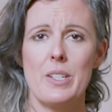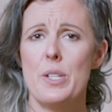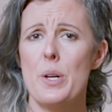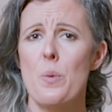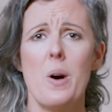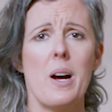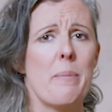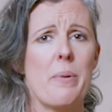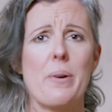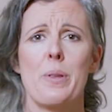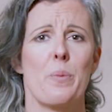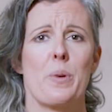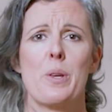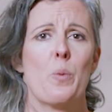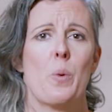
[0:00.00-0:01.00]
So why
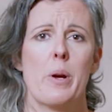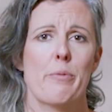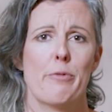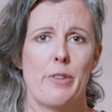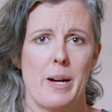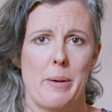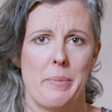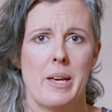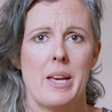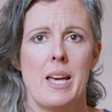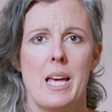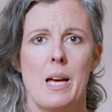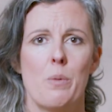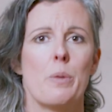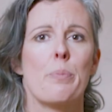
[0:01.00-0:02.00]
bother with a worm farm
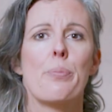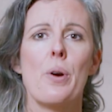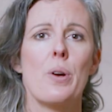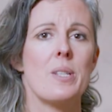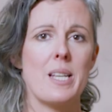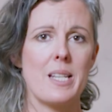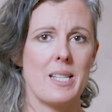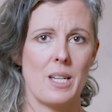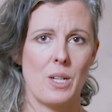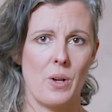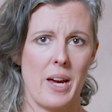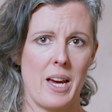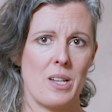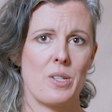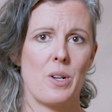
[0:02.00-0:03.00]
and with processing your
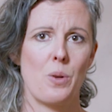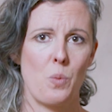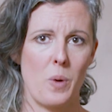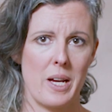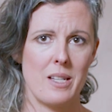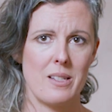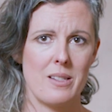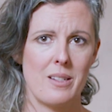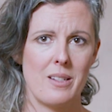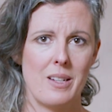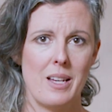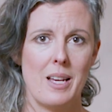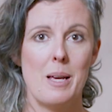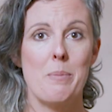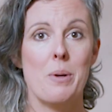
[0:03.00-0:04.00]
household waste?
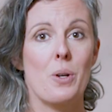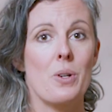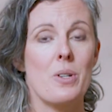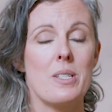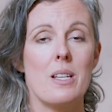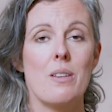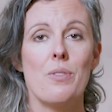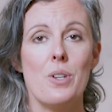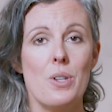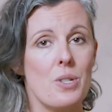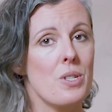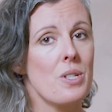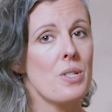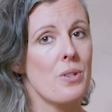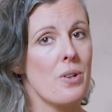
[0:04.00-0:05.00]
Because if you
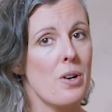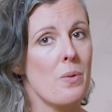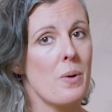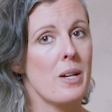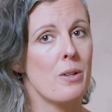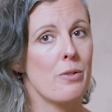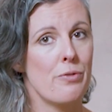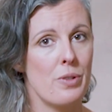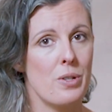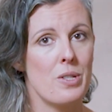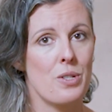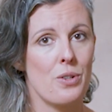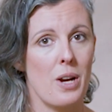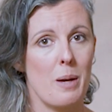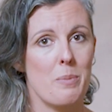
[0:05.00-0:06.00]
just throw away your food
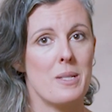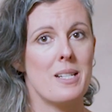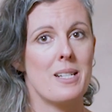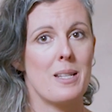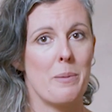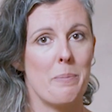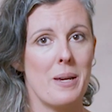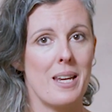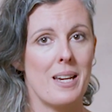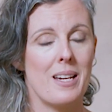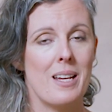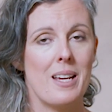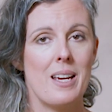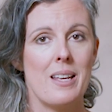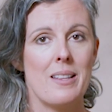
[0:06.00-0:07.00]
scraps into the bin,
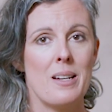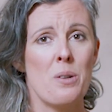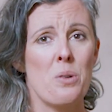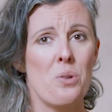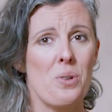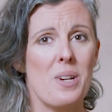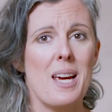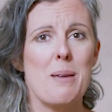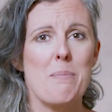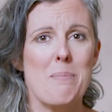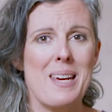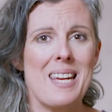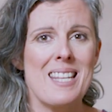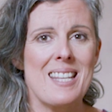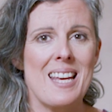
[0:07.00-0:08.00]
they'll create
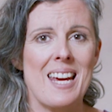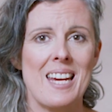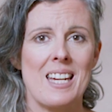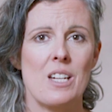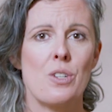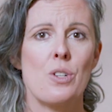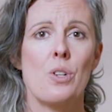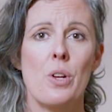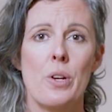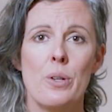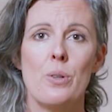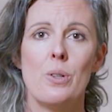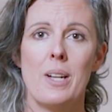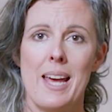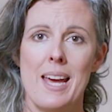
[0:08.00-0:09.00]
methane in your
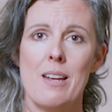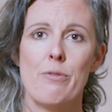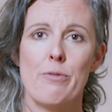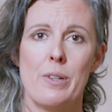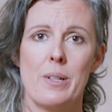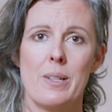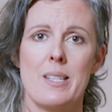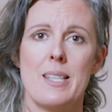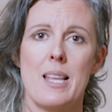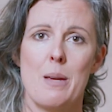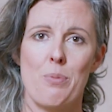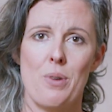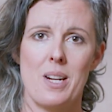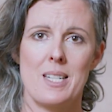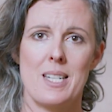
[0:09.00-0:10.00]
local landfill as they
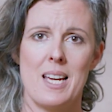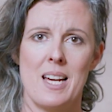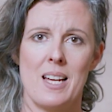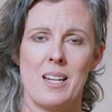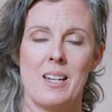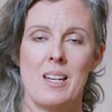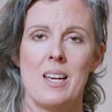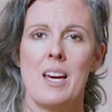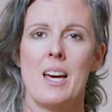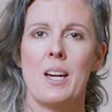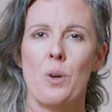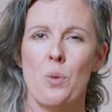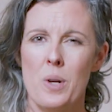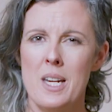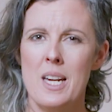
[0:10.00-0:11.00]
break down, a
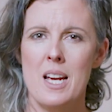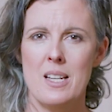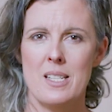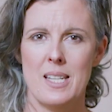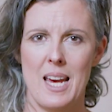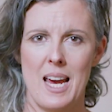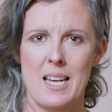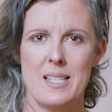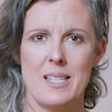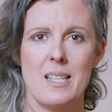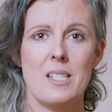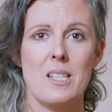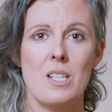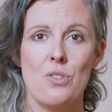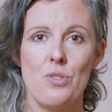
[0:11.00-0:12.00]
greenhouse gas
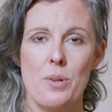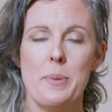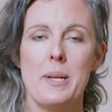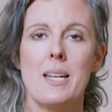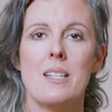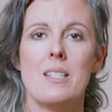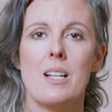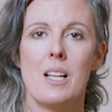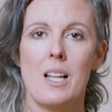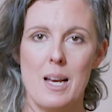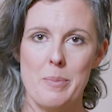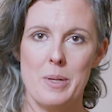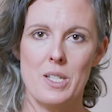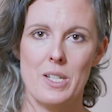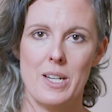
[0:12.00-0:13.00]
that's contributing to
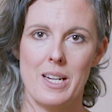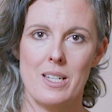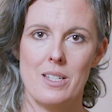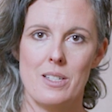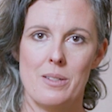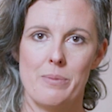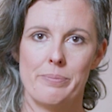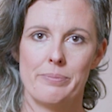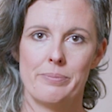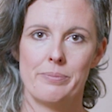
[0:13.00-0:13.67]
climate change.